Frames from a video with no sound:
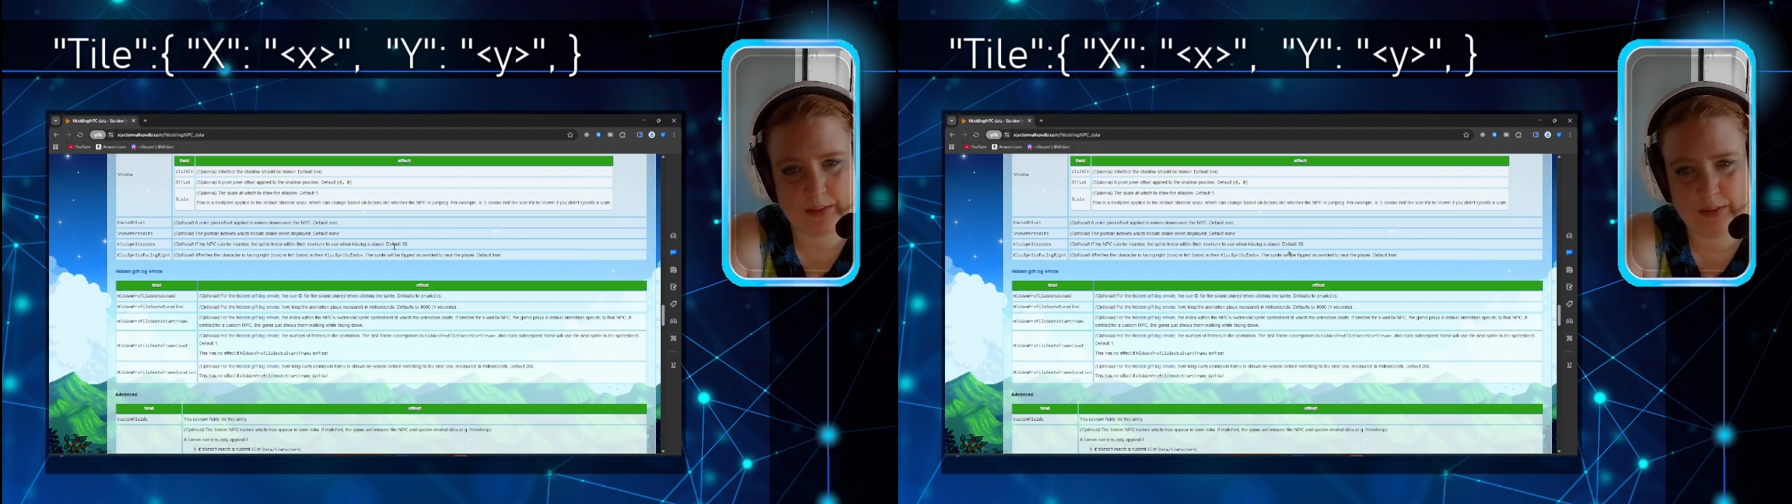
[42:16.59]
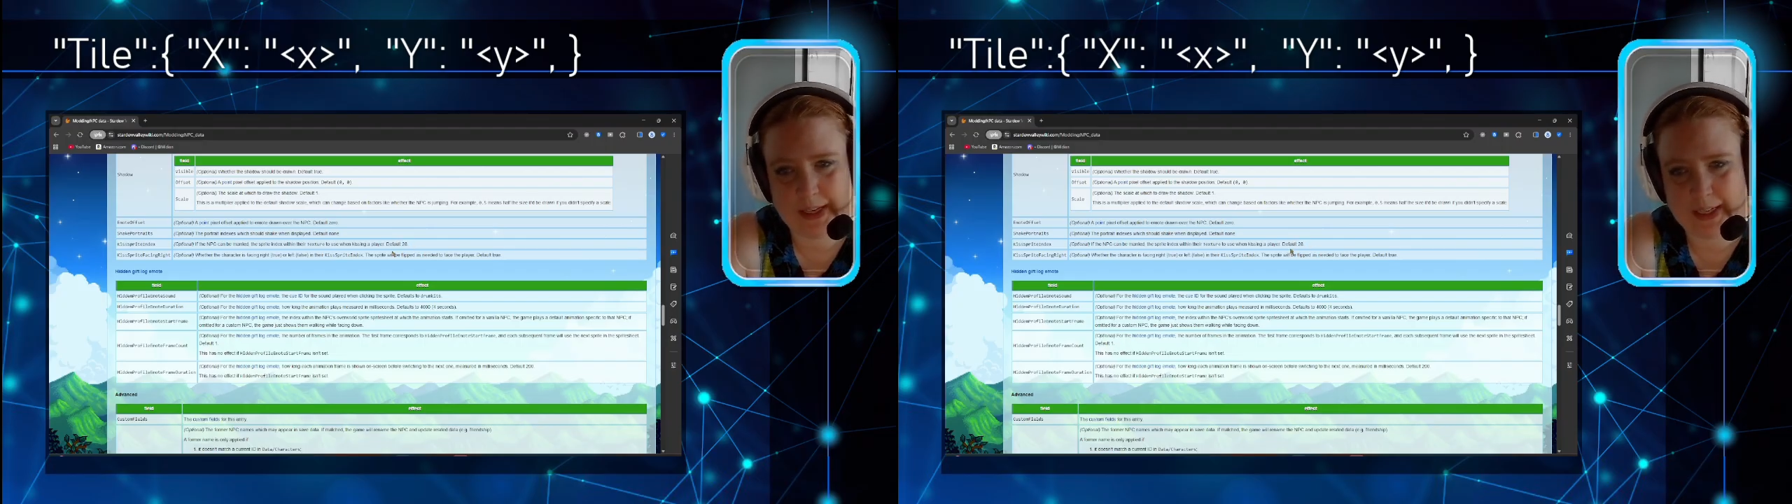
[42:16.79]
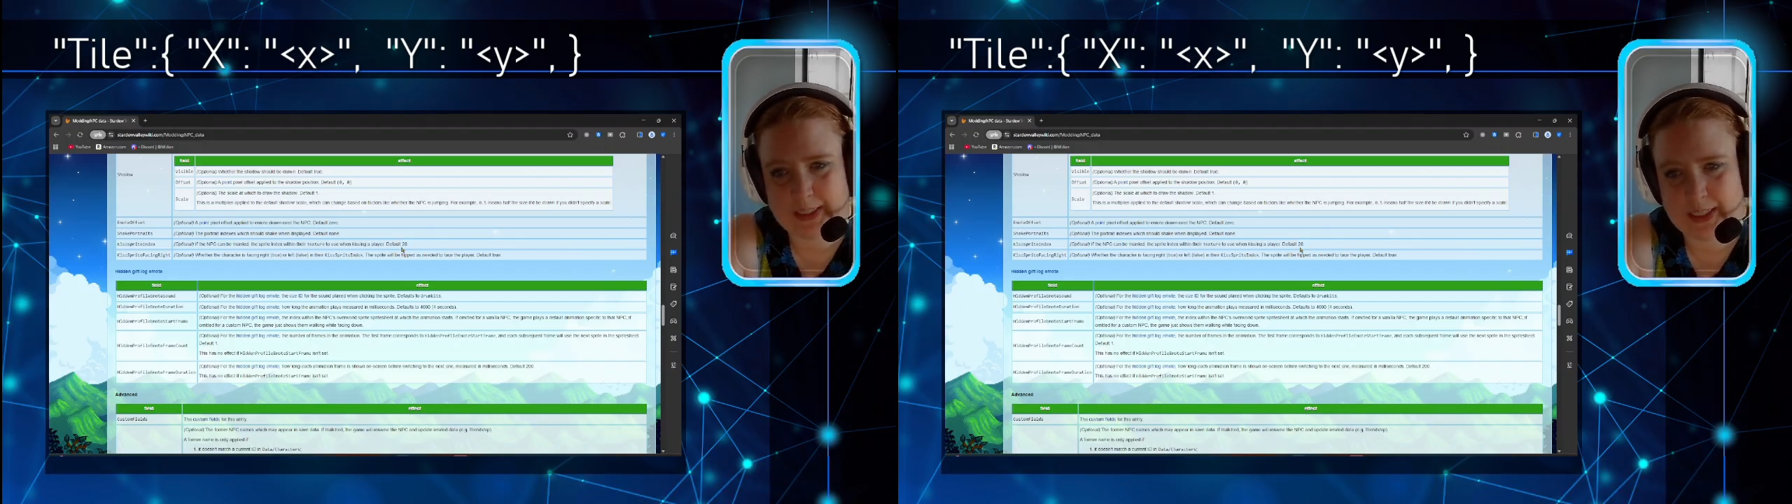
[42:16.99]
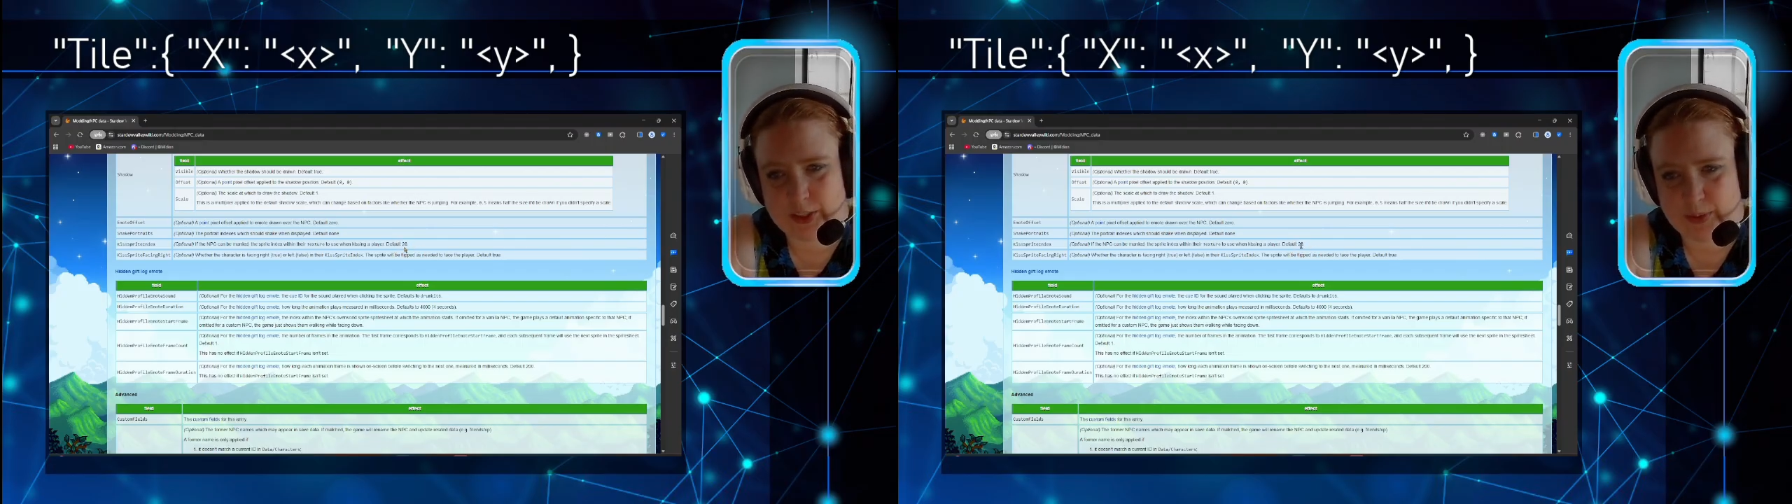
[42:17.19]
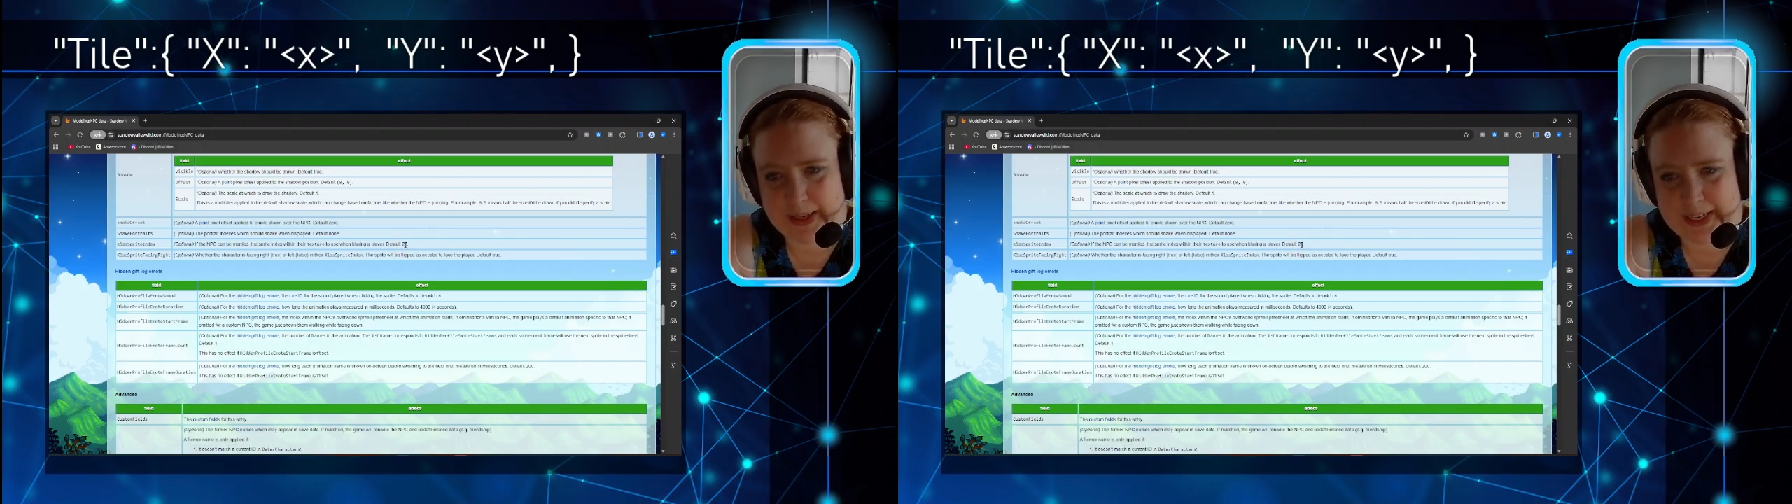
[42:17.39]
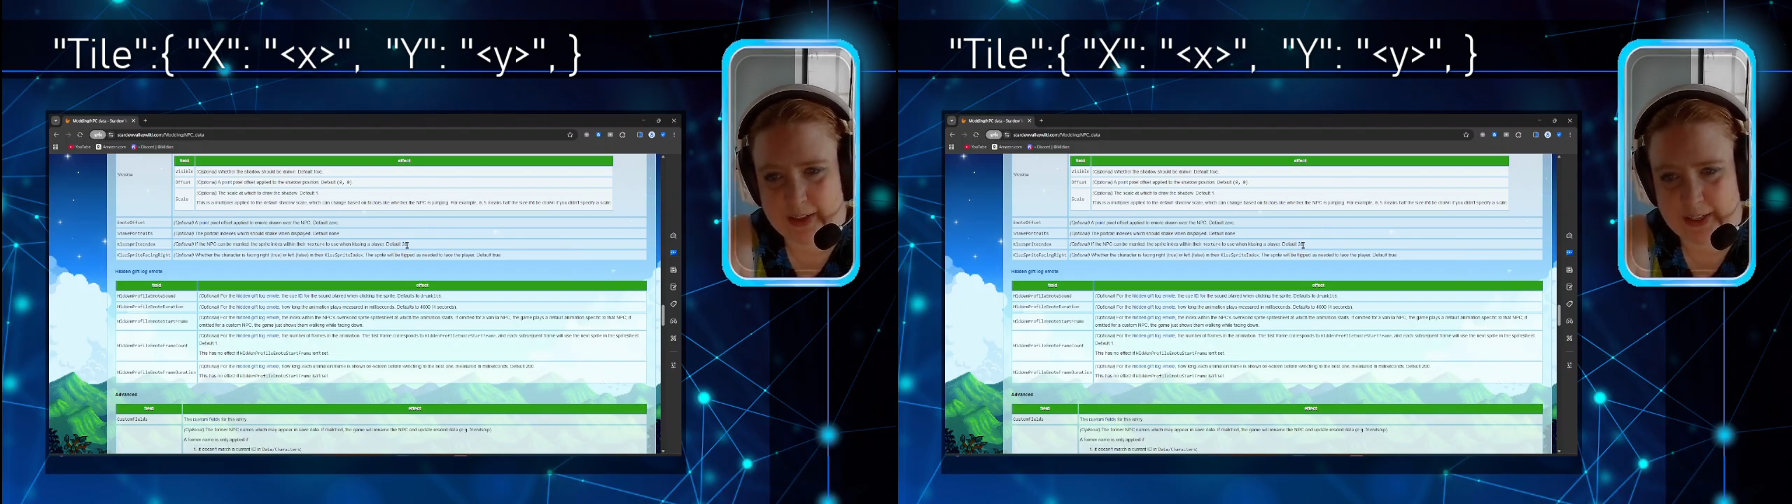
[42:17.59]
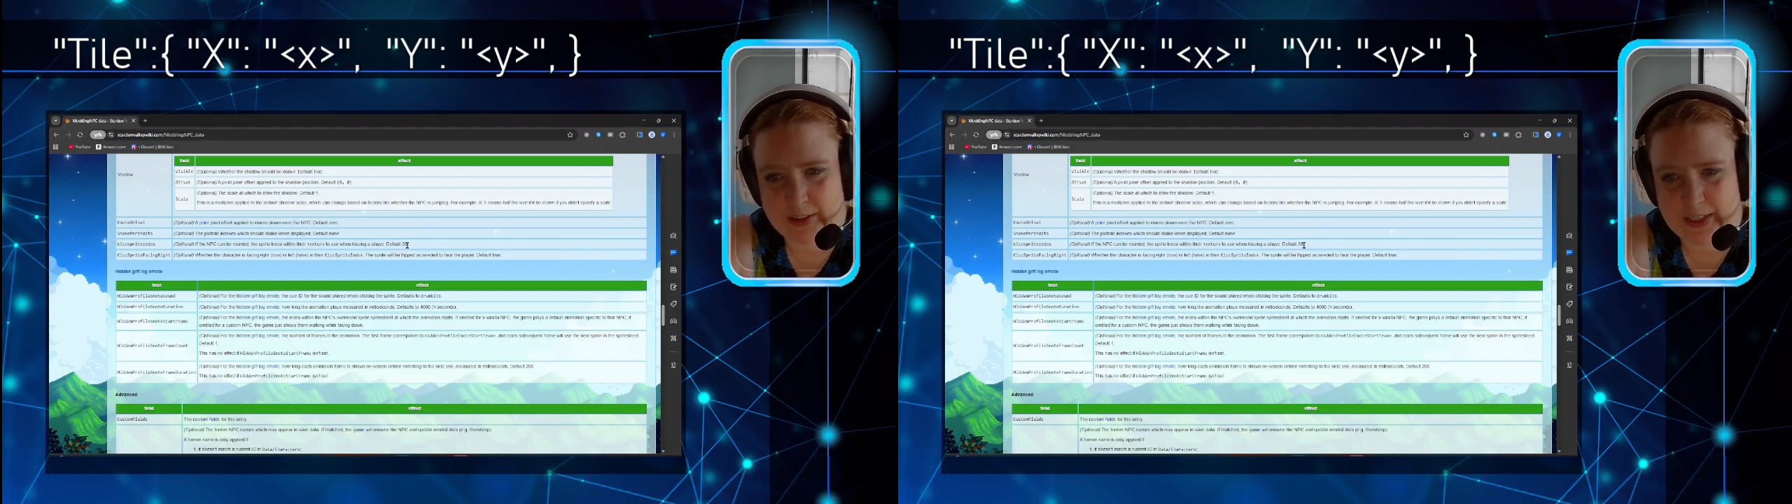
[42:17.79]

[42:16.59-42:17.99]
like it tells you right here, your